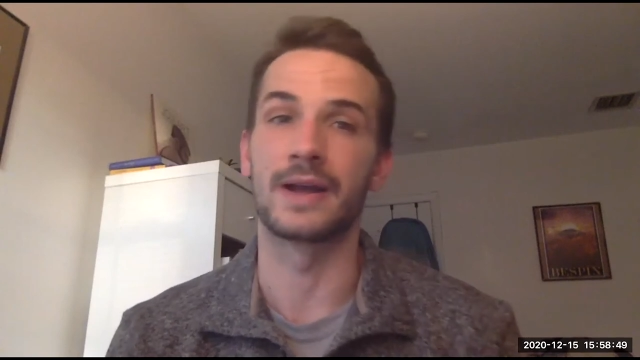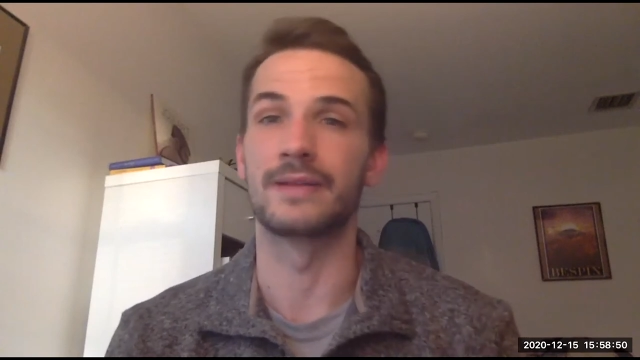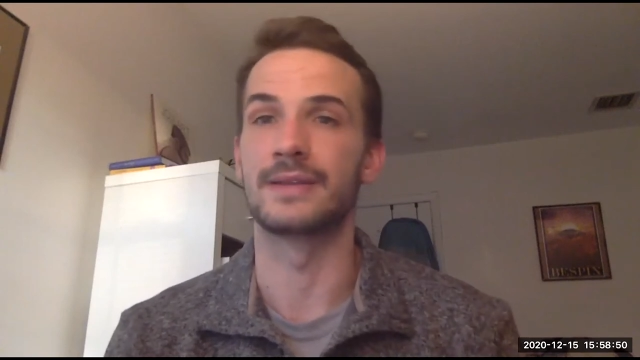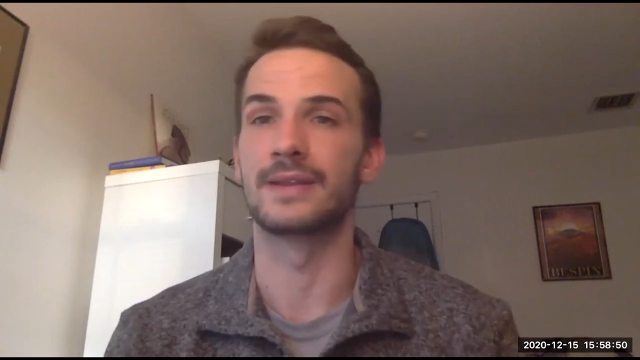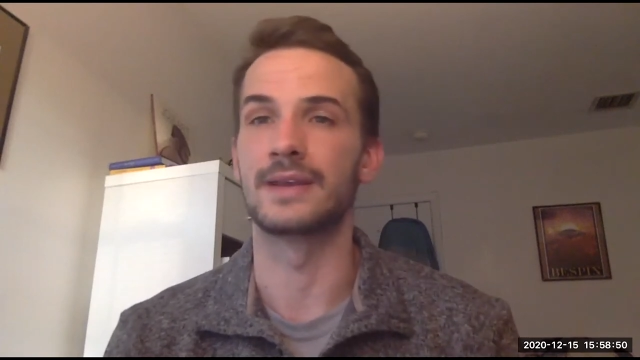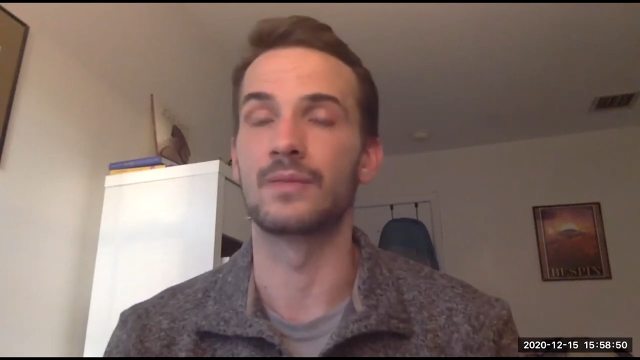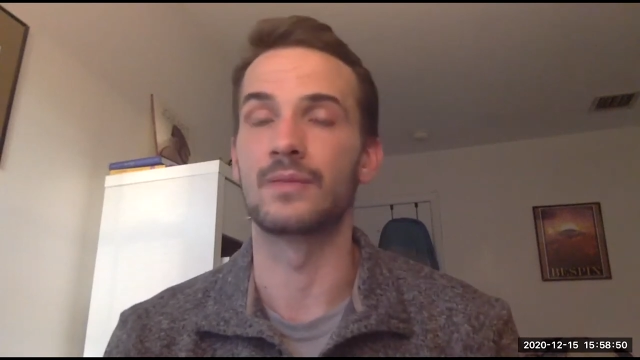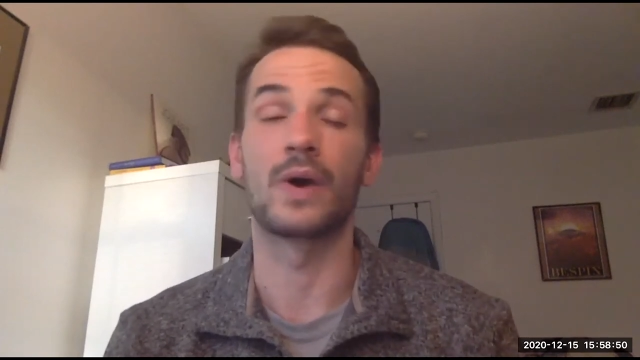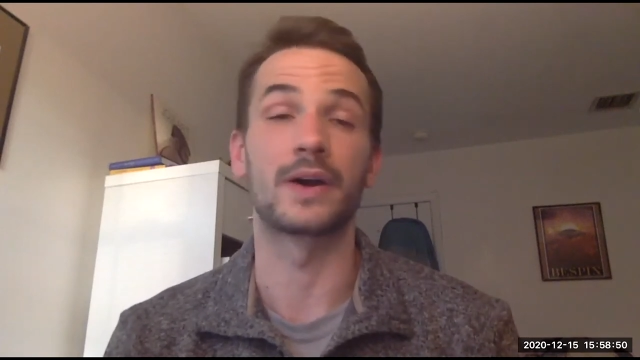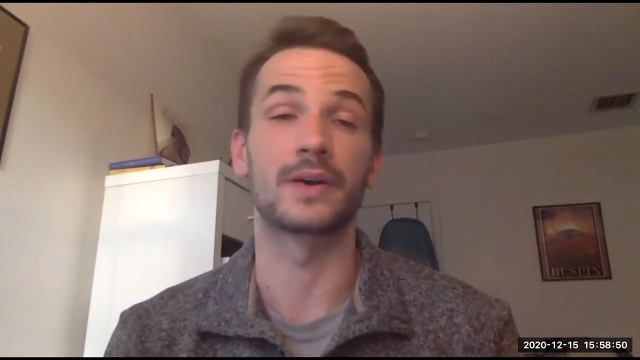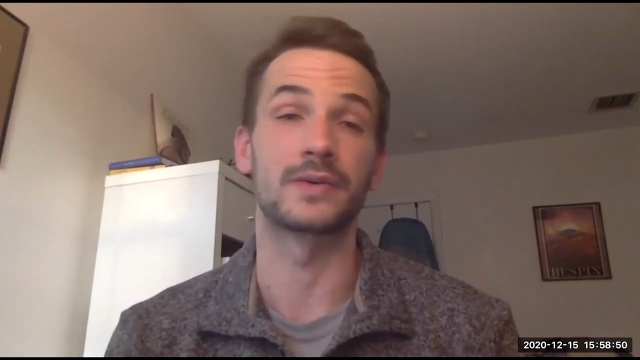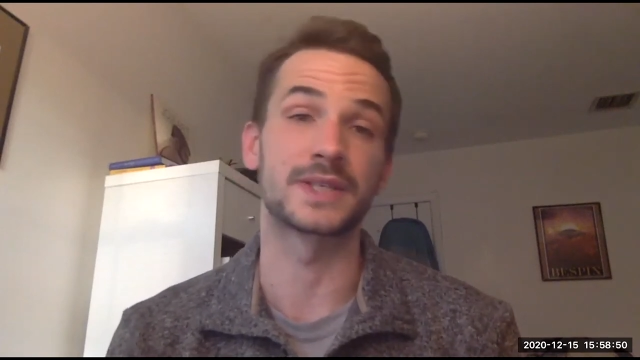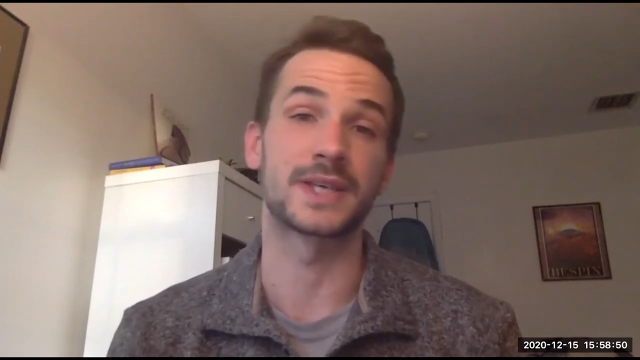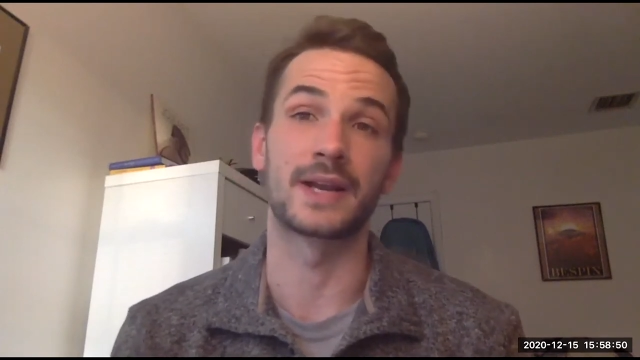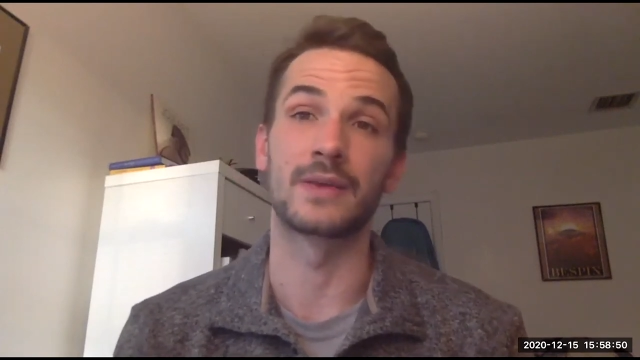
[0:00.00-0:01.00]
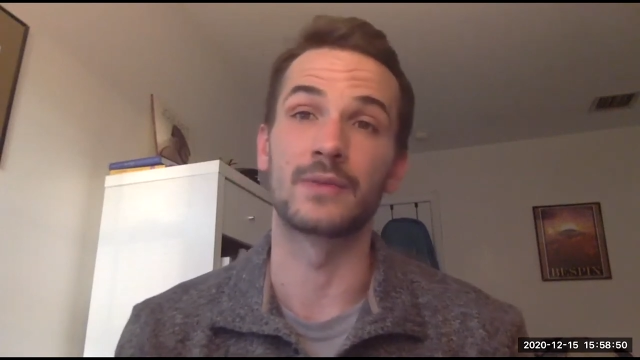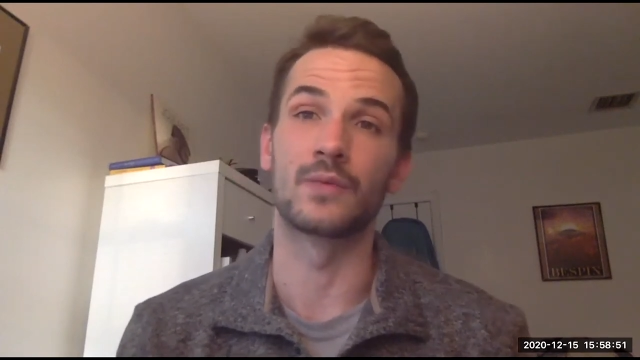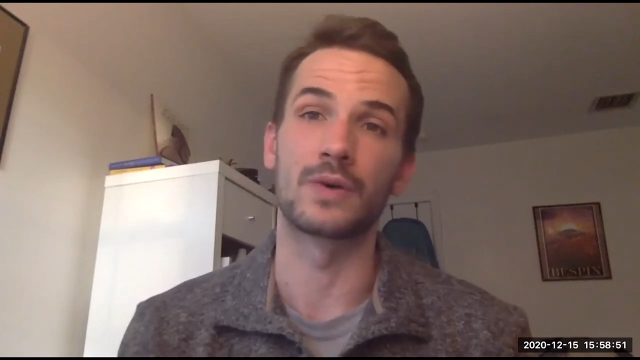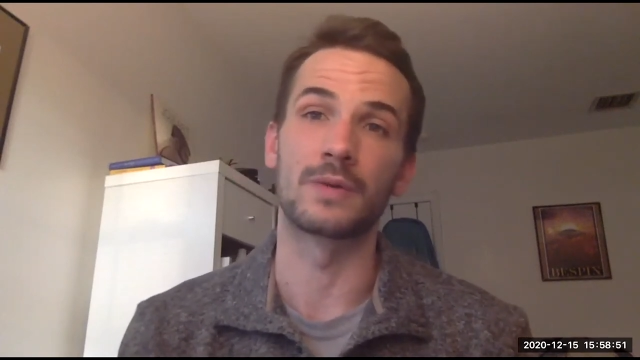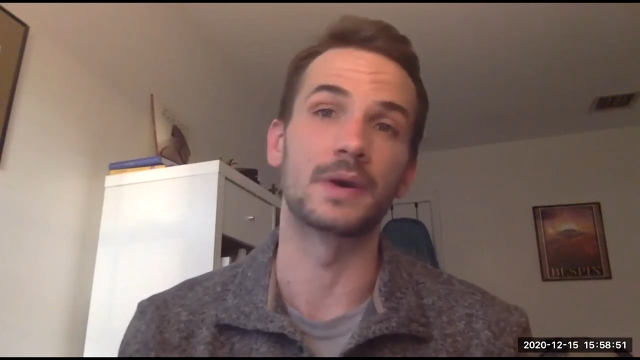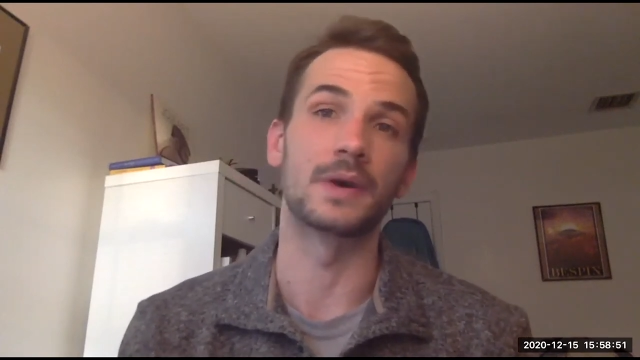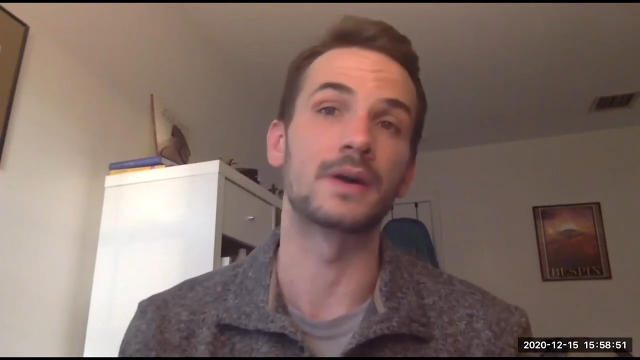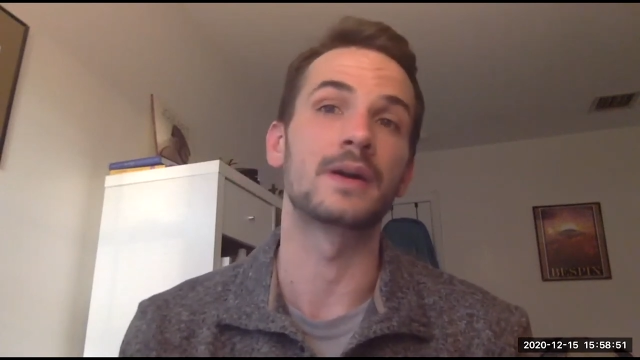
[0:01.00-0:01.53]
and the water is getting warmer.